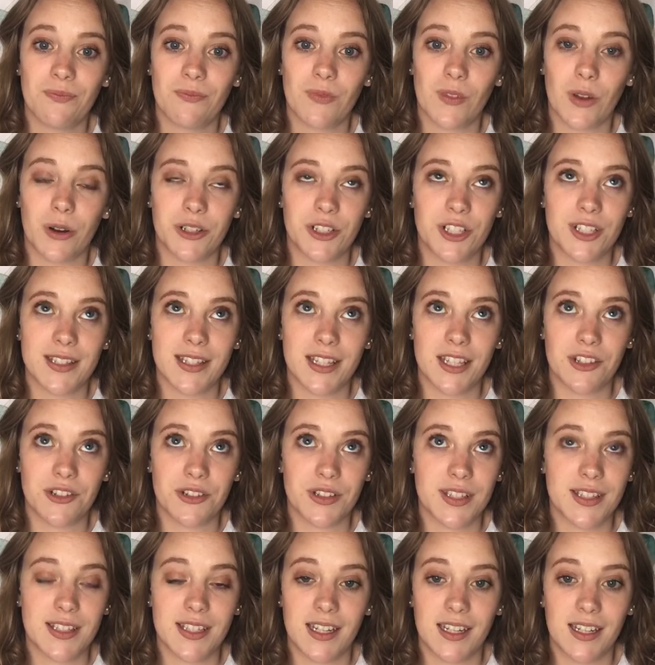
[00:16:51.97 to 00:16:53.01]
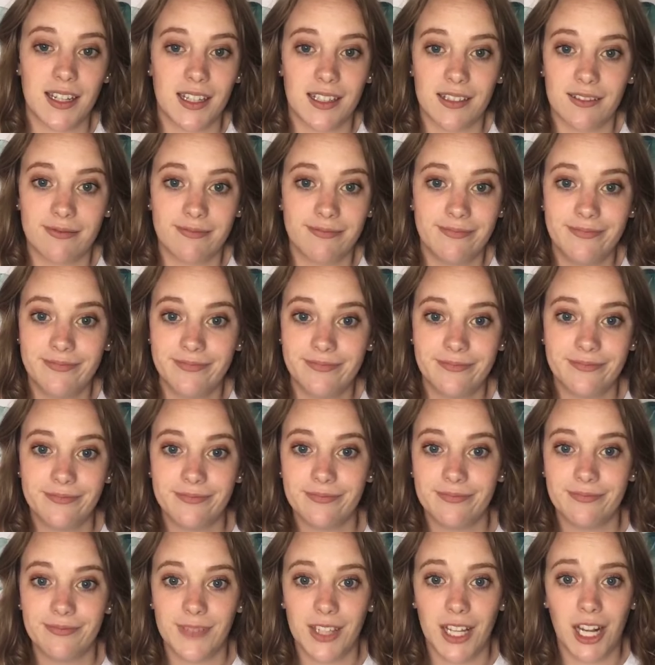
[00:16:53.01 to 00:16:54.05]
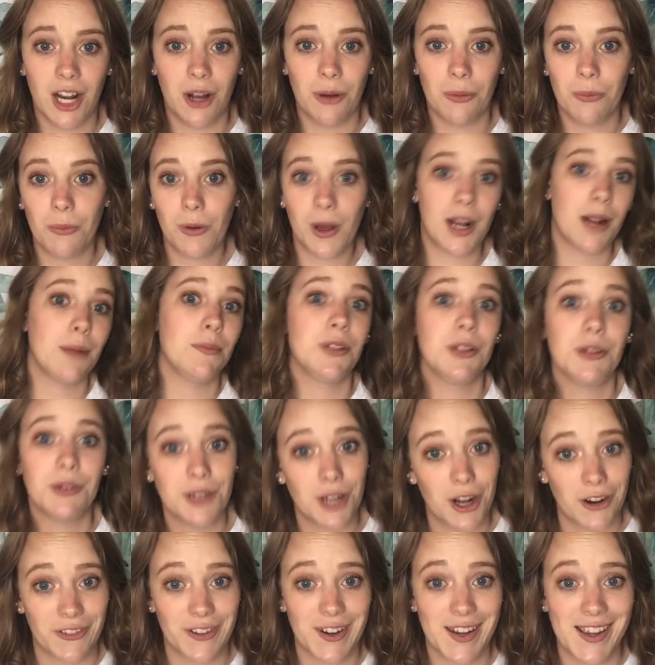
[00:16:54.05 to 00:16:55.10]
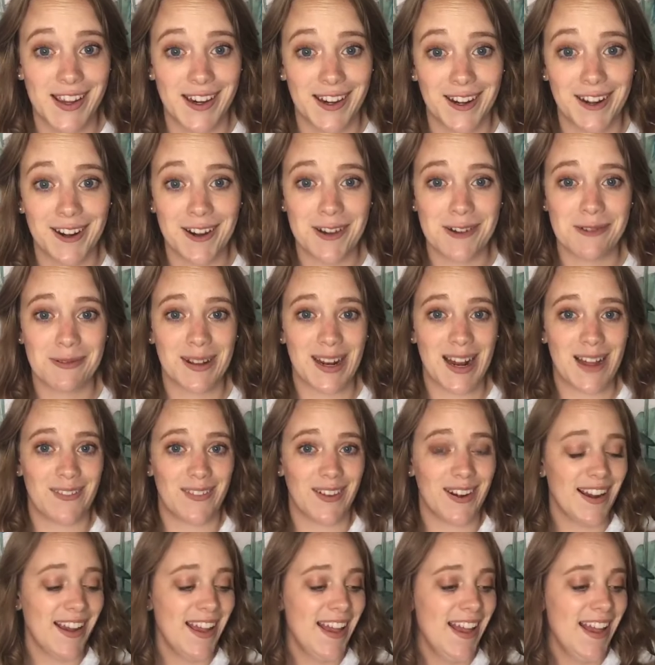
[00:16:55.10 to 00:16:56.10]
or just interested in, you know, what I'm doing over here or whatever,